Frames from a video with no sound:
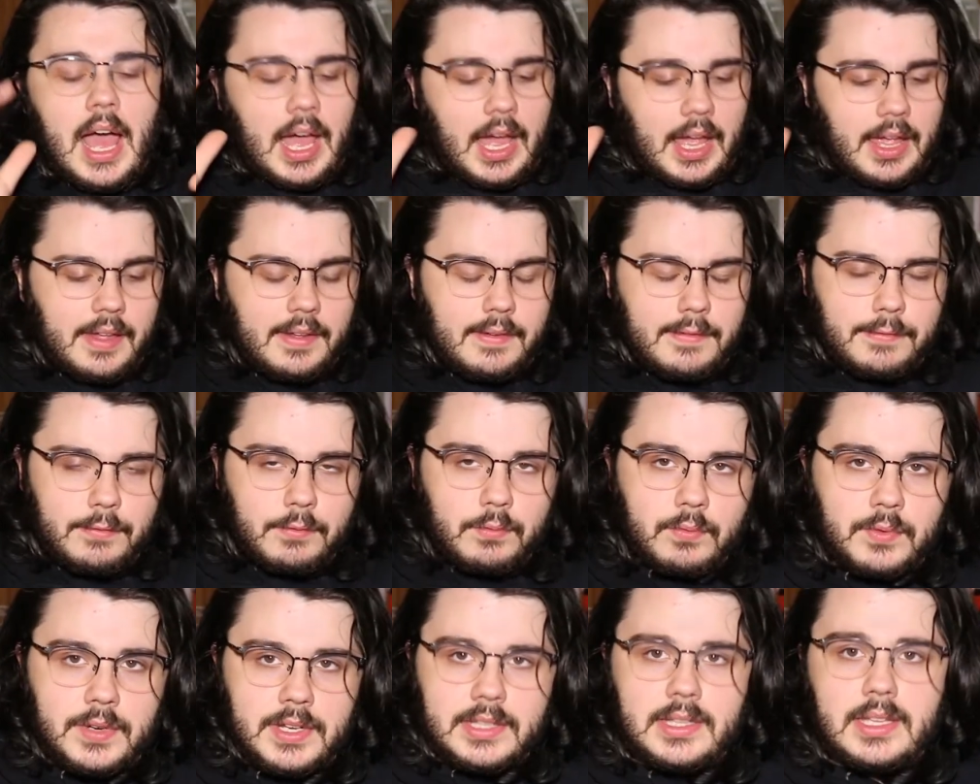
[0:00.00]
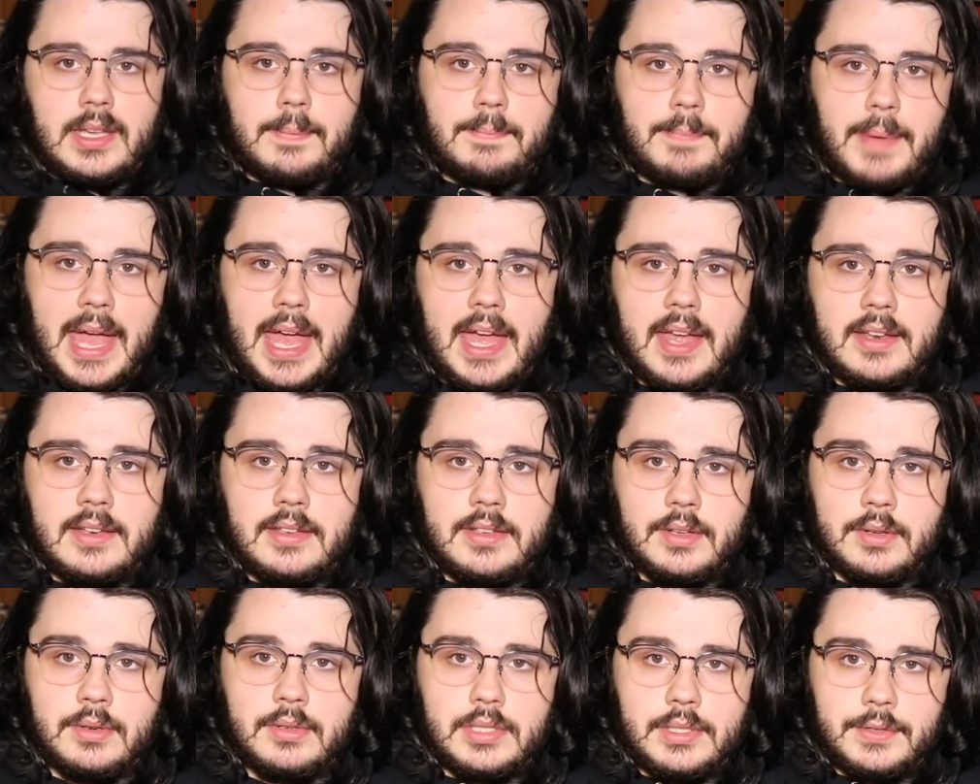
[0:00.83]
I have really bad
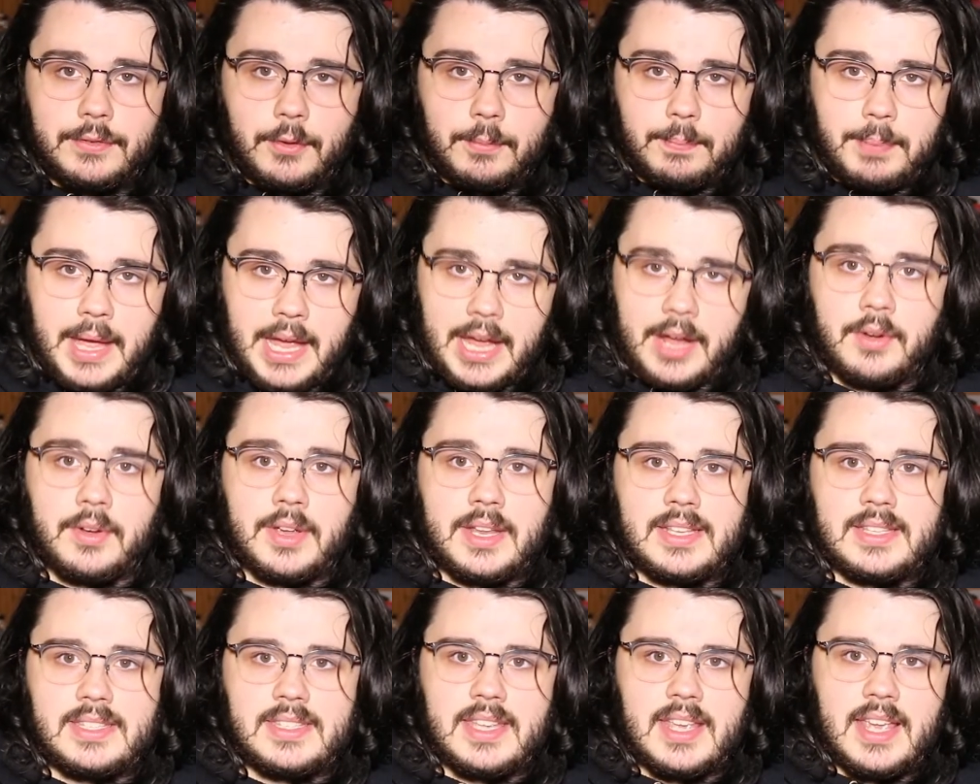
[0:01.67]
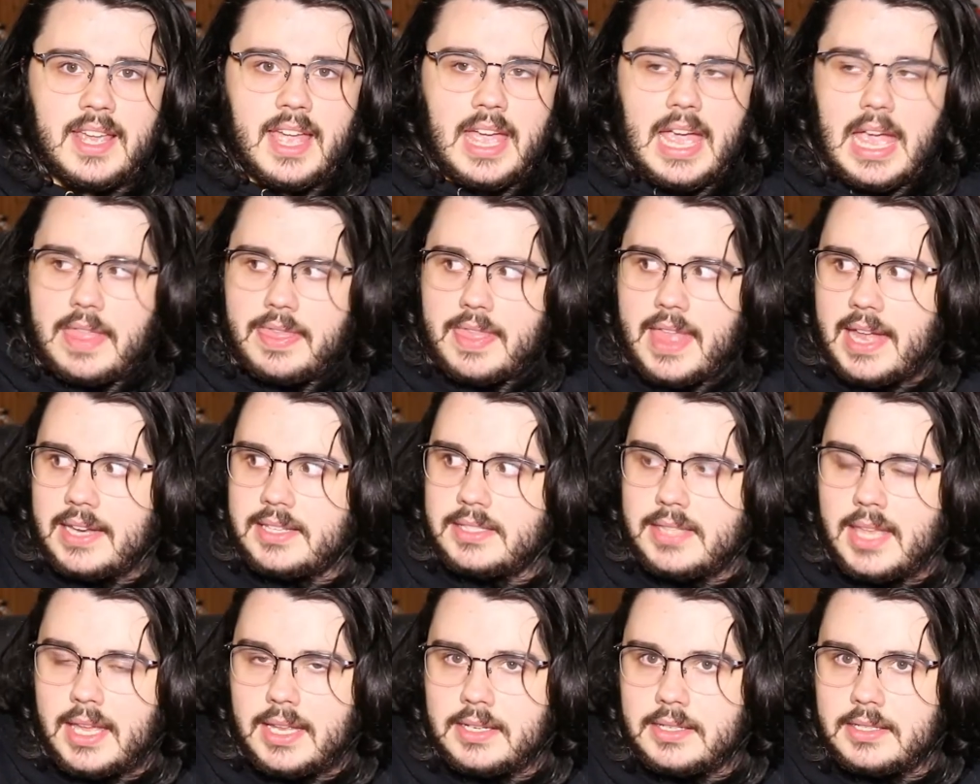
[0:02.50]
news for parents, and
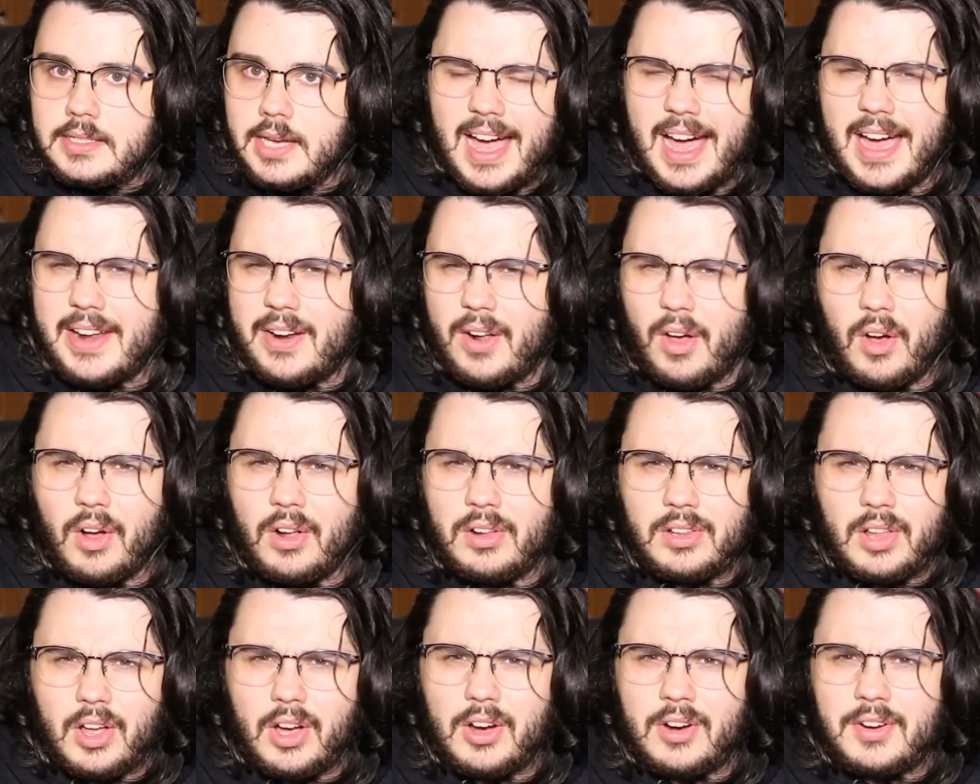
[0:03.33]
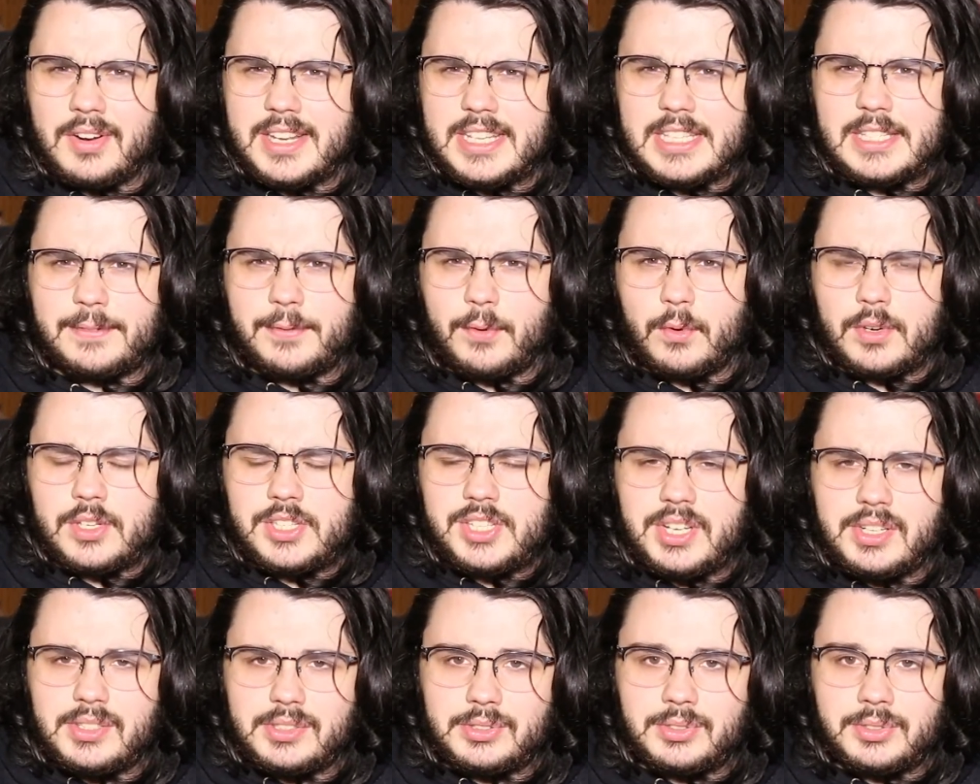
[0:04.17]
that's that not all art is for
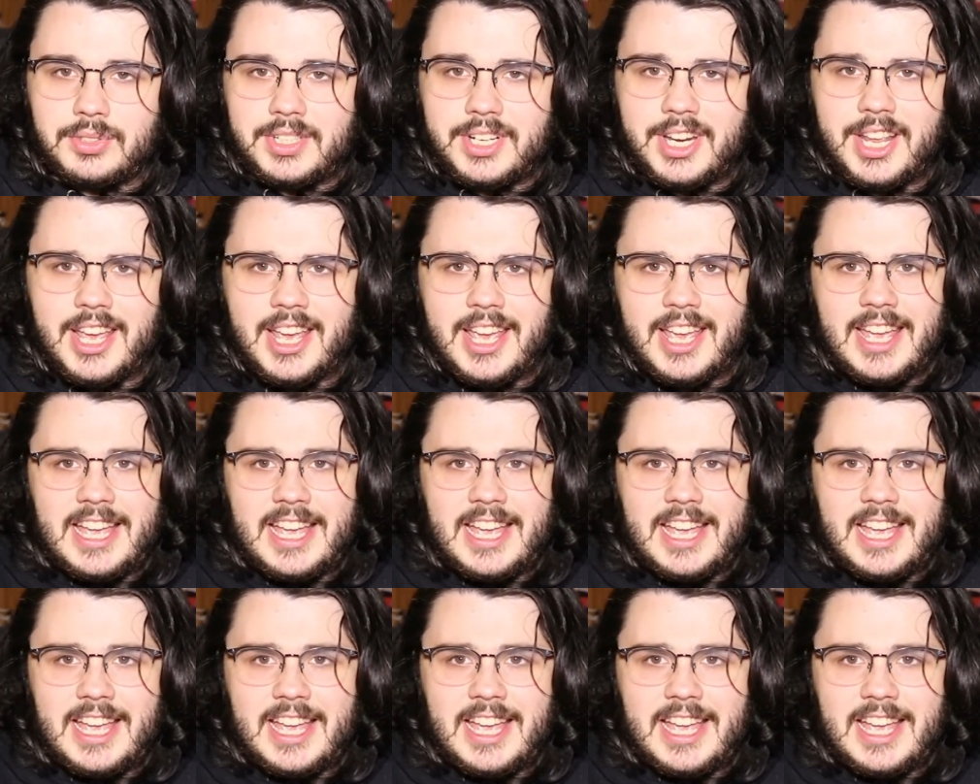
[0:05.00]
children.